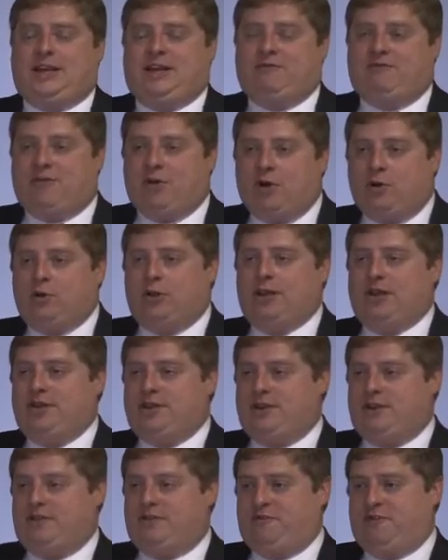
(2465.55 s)
If only
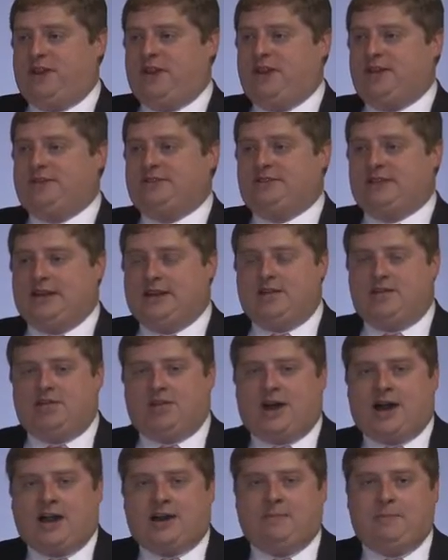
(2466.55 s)
the defendants had
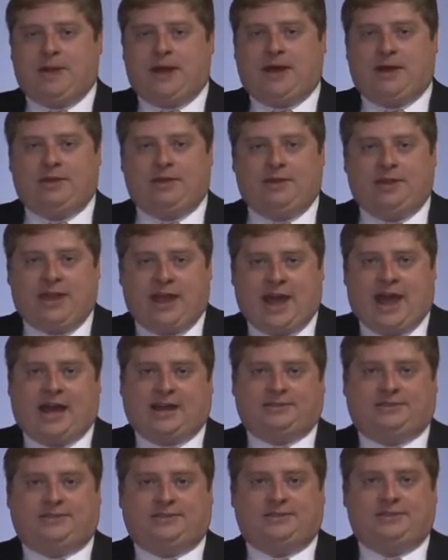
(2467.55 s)
thought about
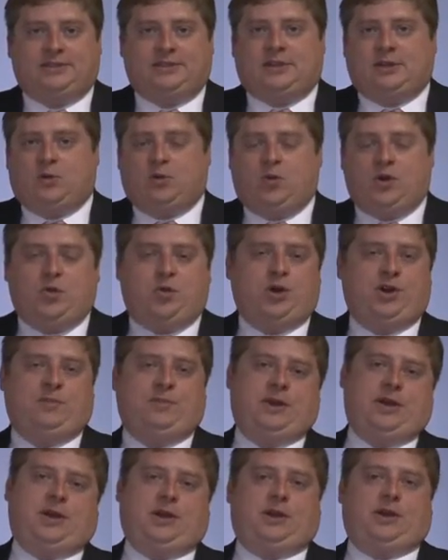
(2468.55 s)
that, we
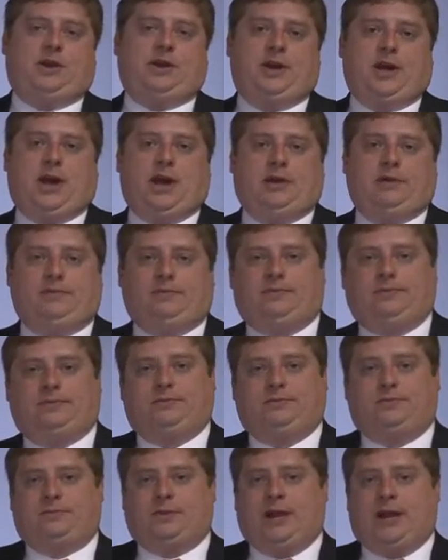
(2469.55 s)
wouldn't be here today,
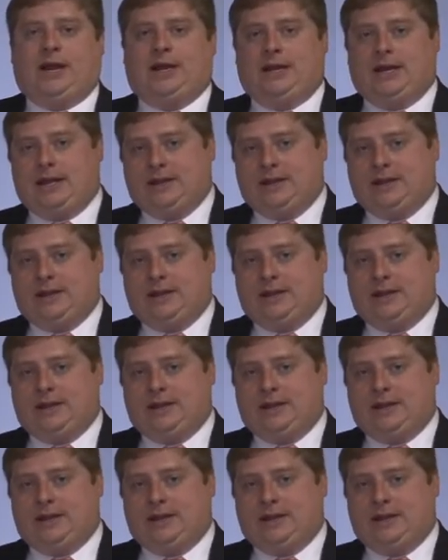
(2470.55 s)
right?